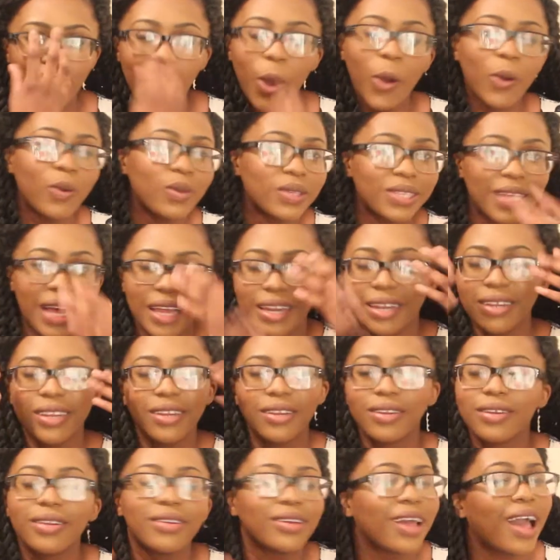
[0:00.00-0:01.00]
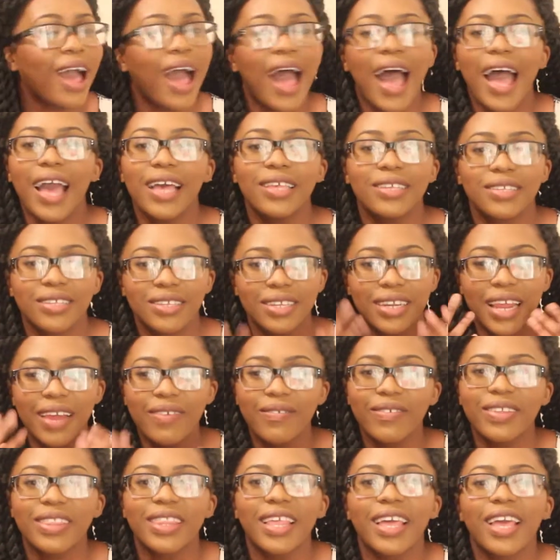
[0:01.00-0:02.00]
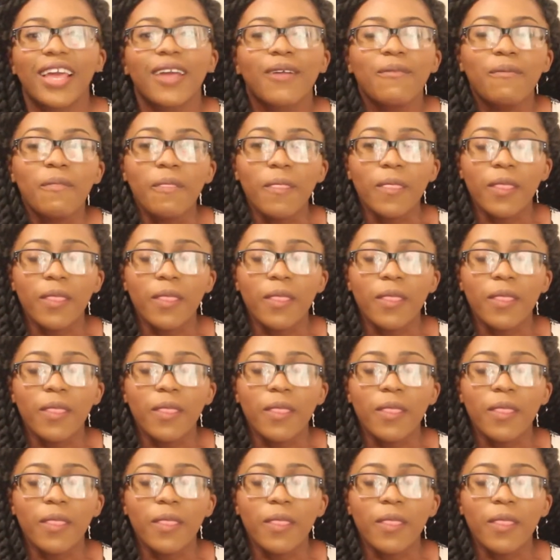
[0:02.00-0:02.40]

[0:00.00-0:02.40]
nose and eyes and everything.